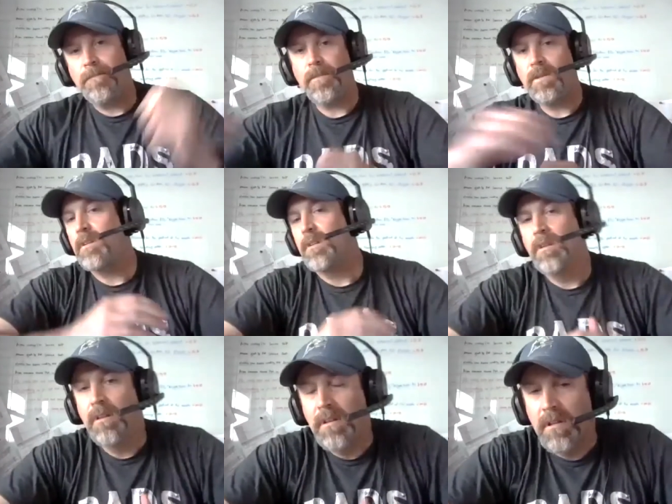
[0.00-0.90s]
mainly
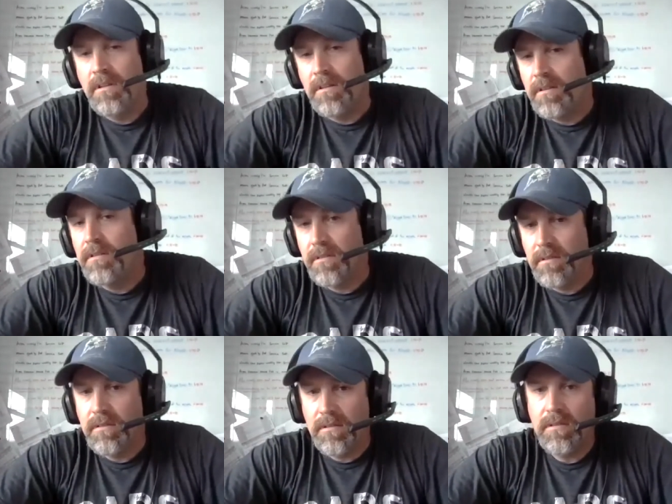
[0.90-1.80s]
high school
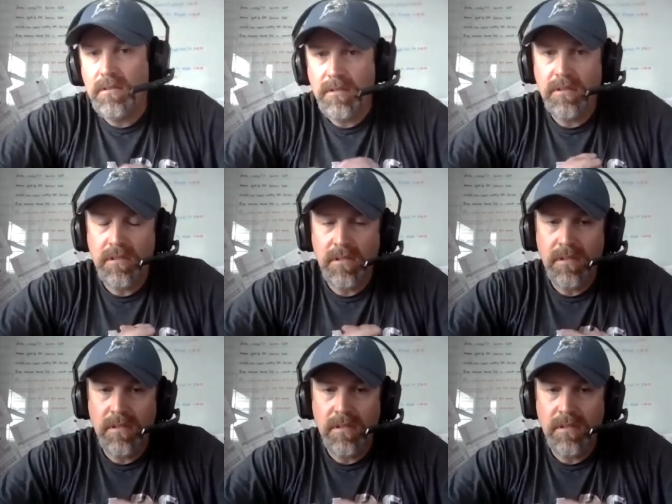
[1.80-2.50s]
students, grades nine